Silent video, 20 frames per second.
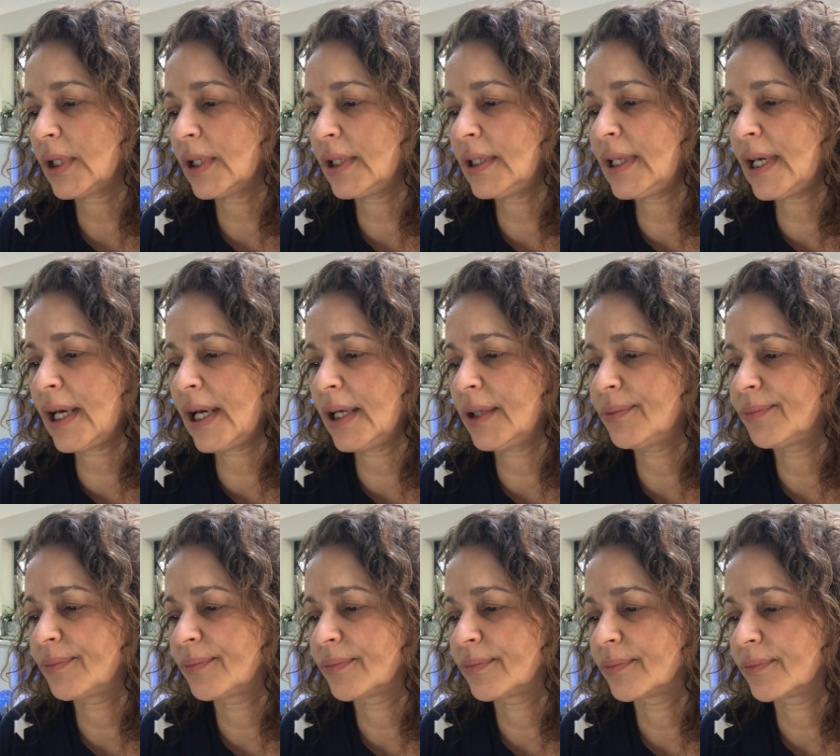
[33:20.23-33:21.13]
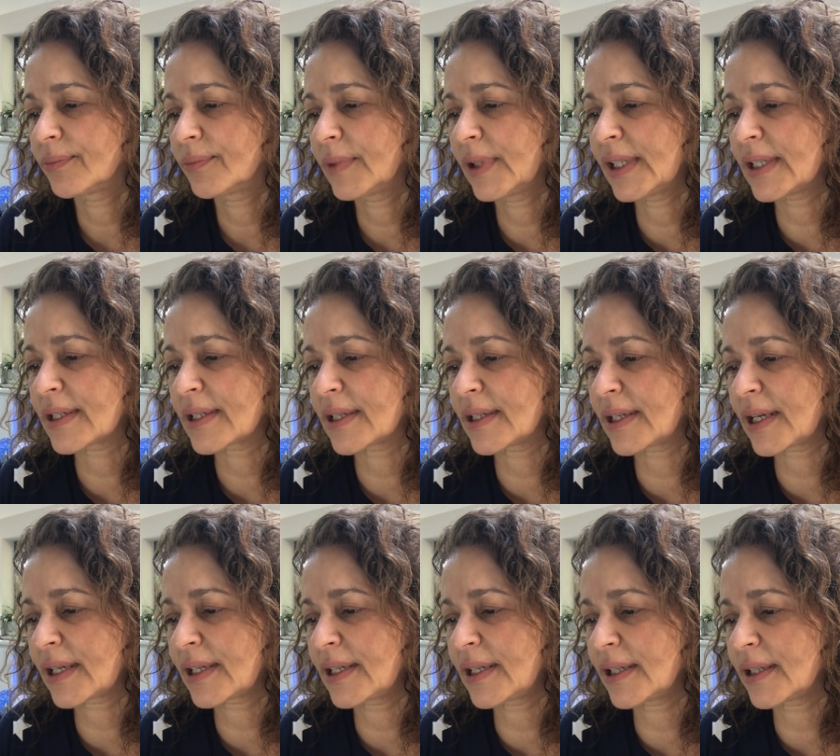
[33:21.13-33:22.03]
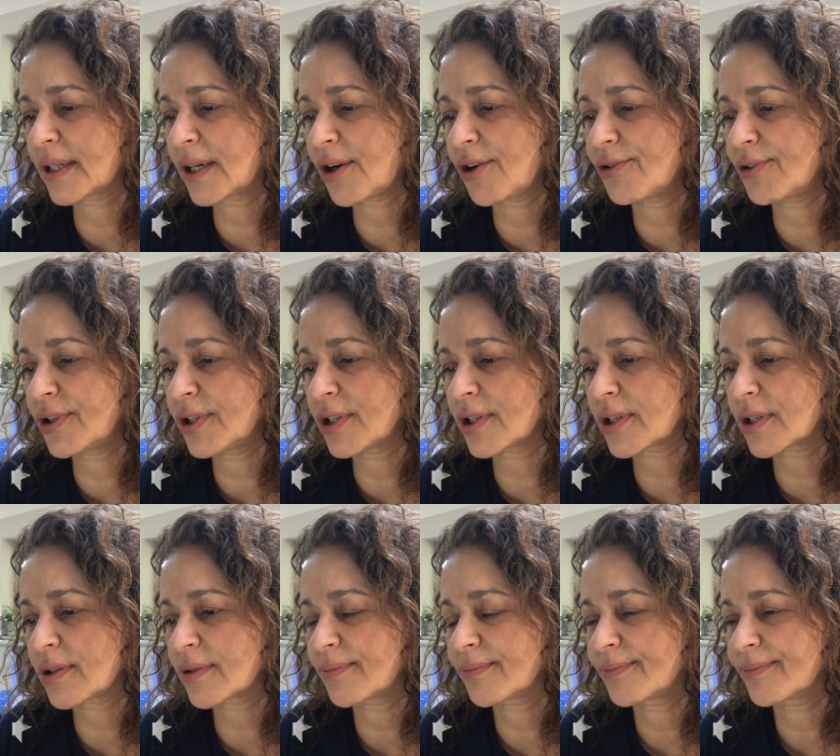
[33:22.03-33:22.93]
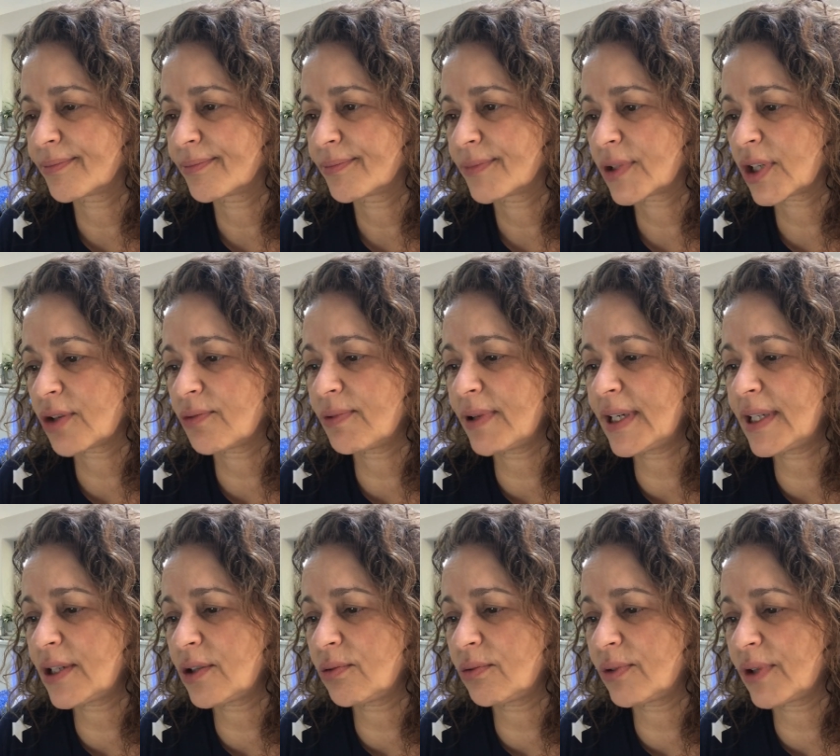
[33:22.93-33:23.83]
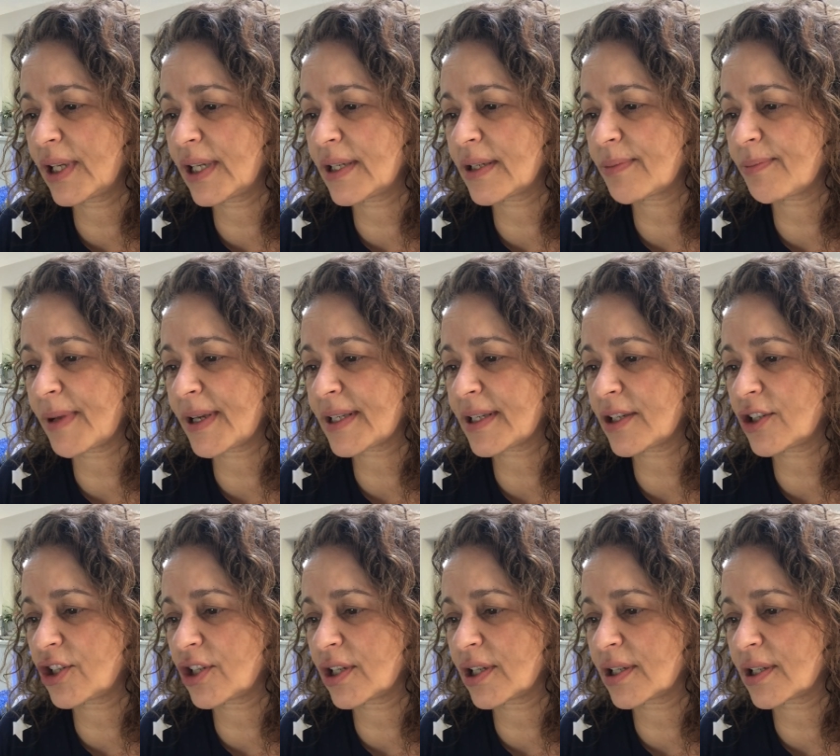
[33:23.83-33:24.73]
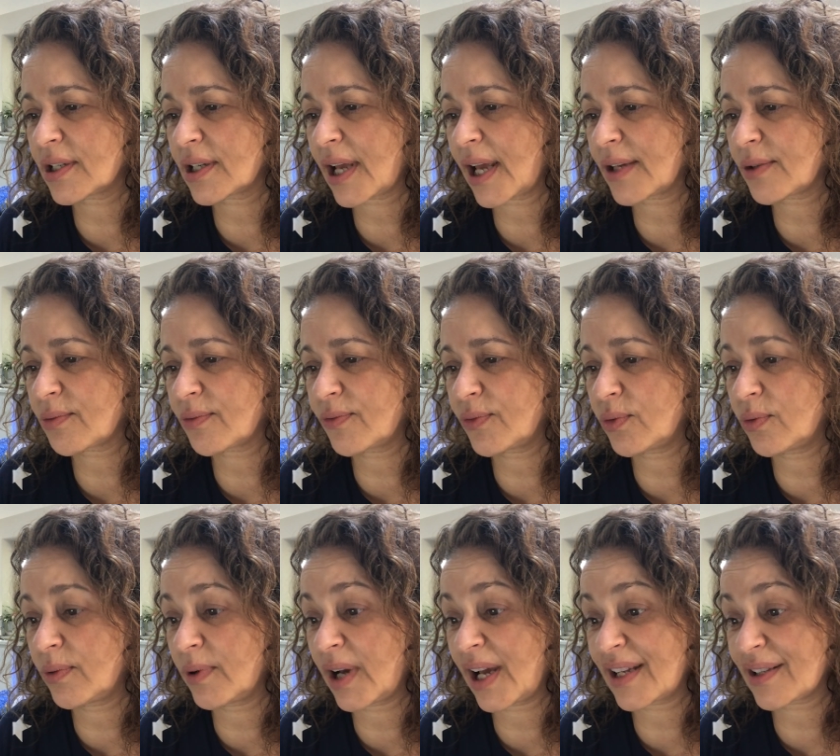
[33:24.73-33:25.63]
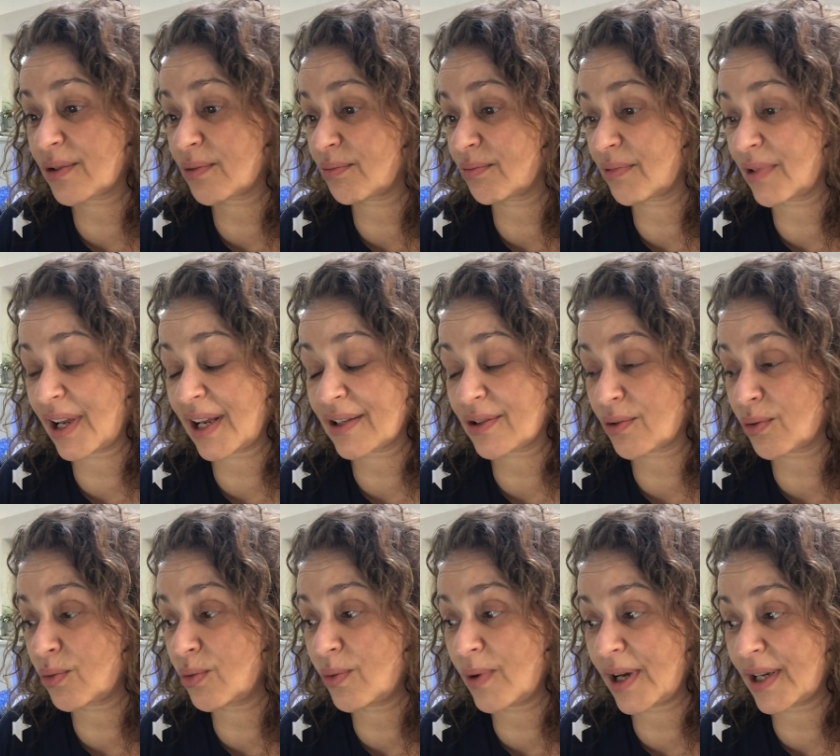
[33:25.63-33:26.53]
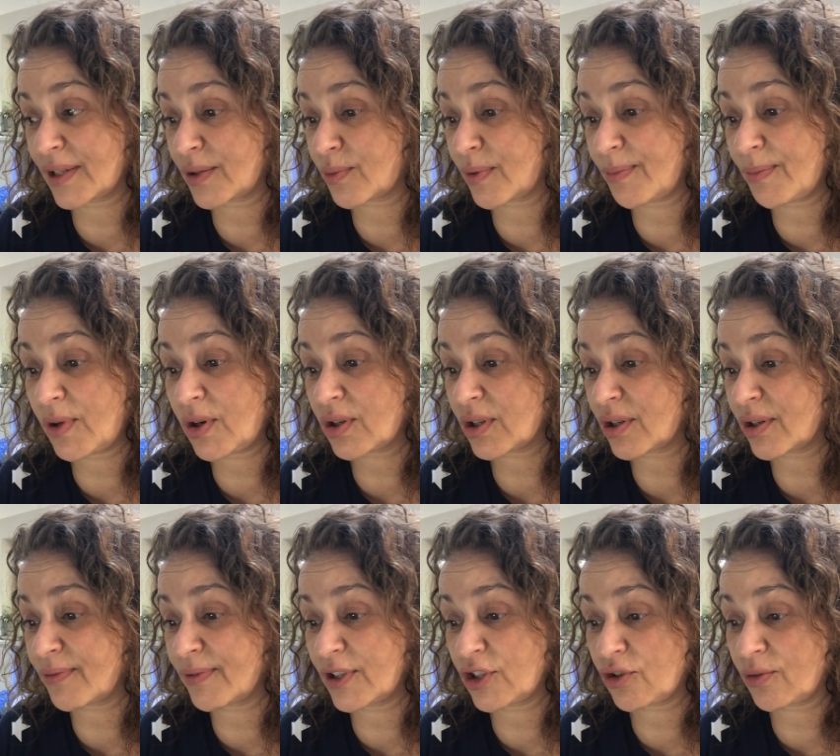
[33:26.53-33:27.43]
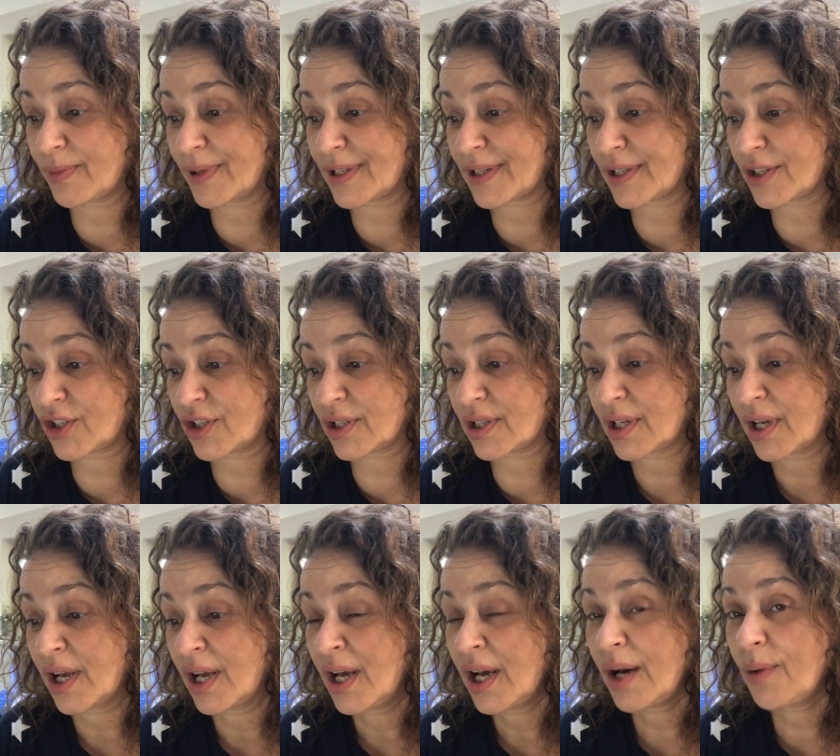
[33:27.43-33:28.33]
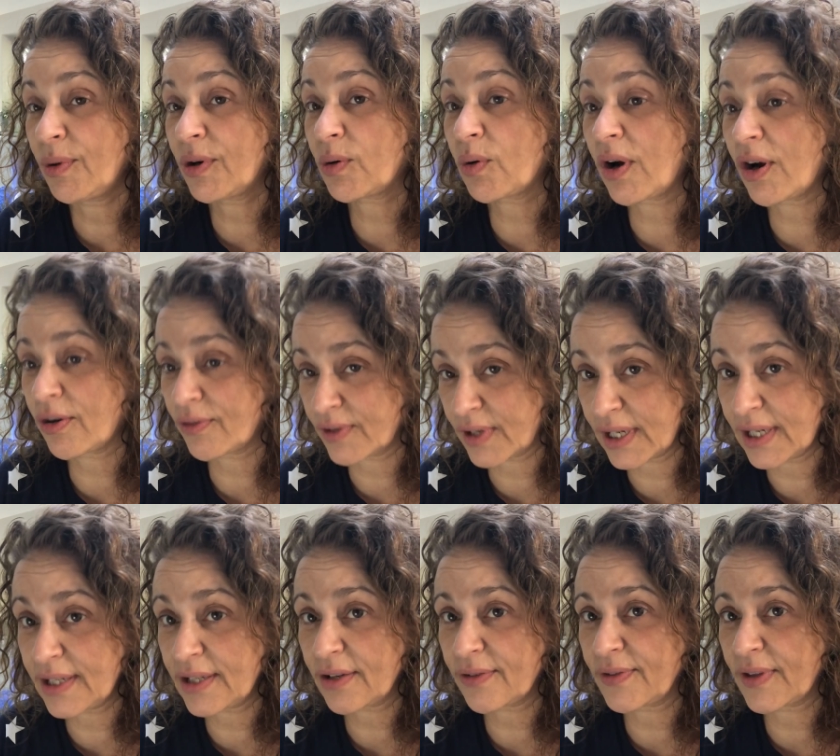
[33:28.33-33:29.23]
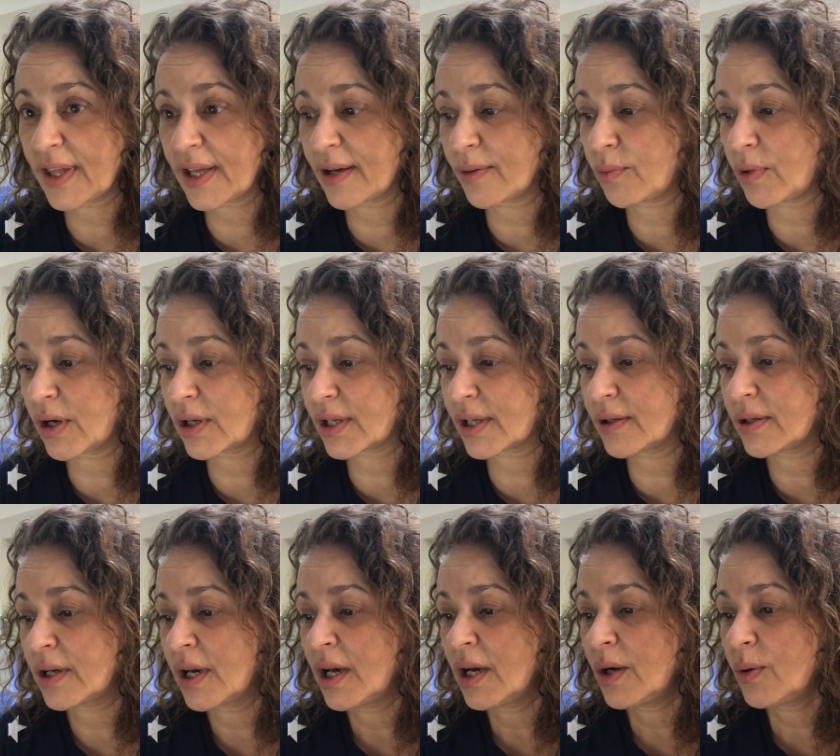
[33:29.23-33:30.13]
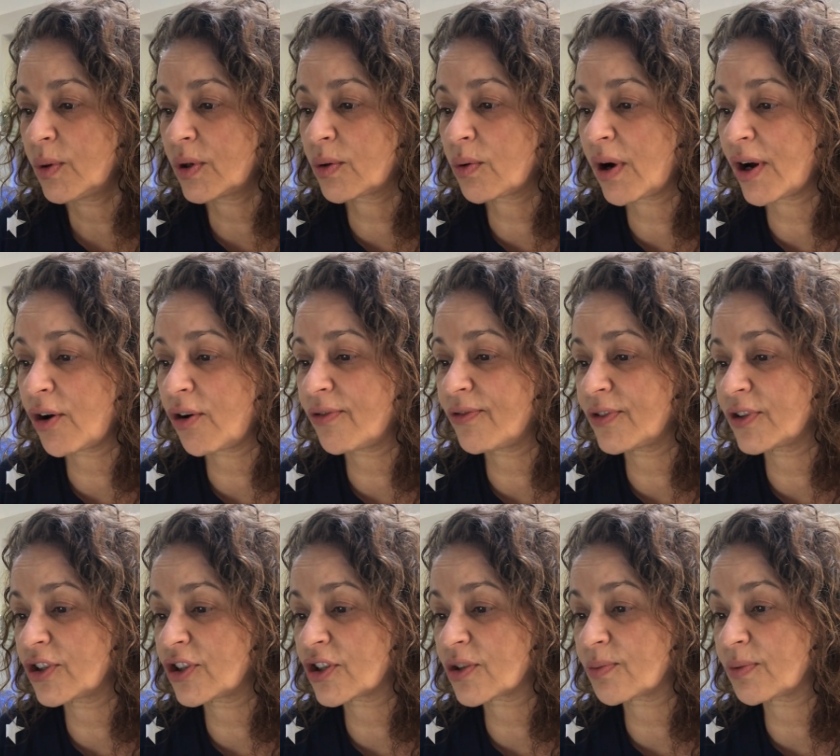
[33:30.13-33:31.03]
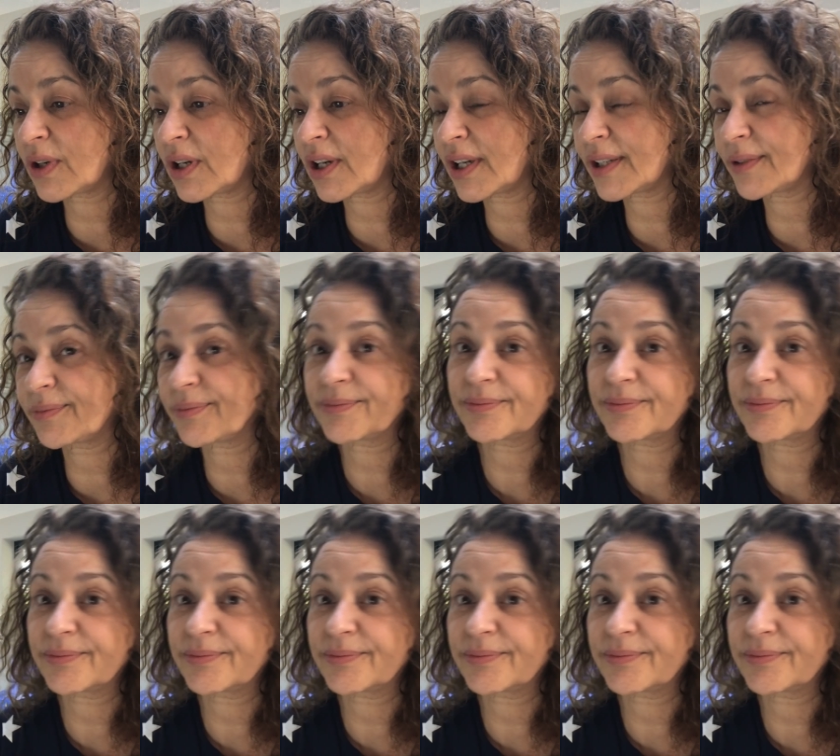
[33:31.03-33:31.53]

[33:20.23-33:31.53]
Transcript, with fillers: yeah, it's a daily occurrence. So reading all these messages, as before, as as always, when Mark and I read your messages, and we're quite often, he's over there working, we quite often just were like,